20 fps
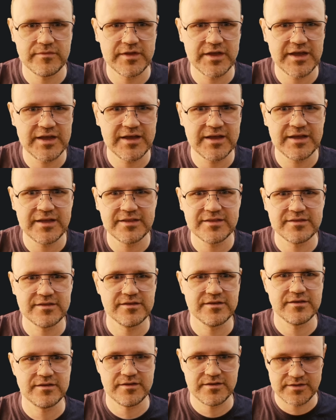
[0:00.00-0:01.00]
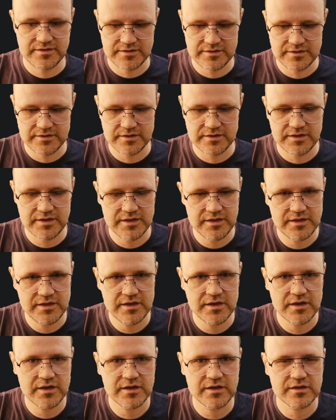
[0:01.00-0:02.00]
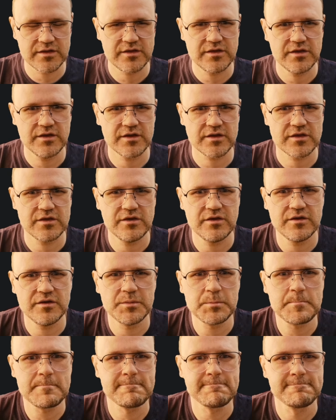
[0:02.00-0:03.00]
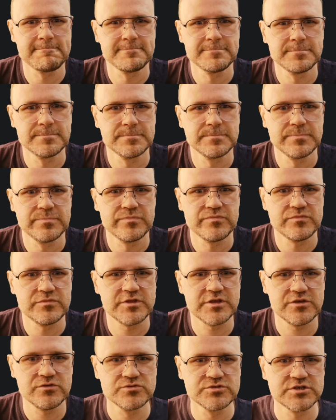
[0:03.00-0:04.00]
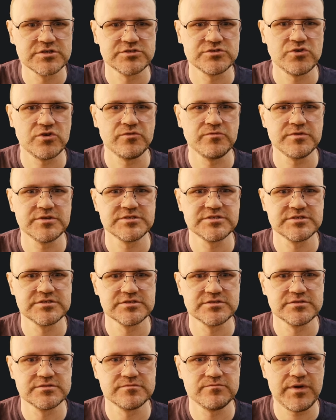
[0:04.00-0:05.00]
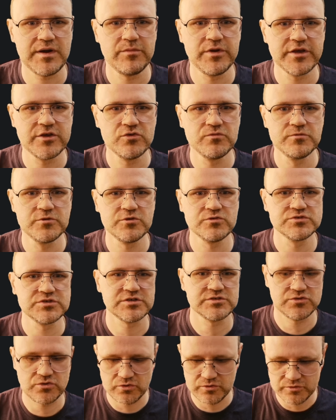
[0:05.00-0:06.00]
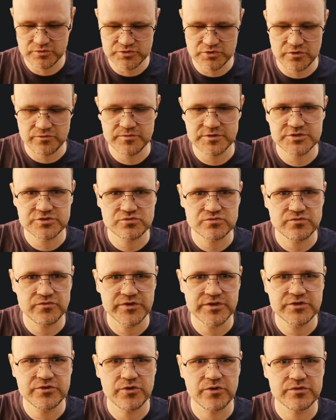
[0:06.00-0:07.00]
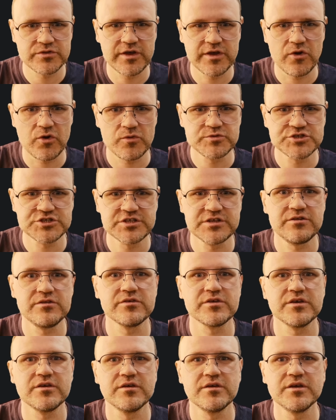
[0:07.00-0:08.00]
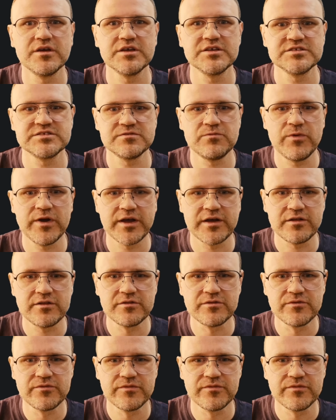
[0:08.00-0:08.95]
And here, the user service, public user service should return the optional as well.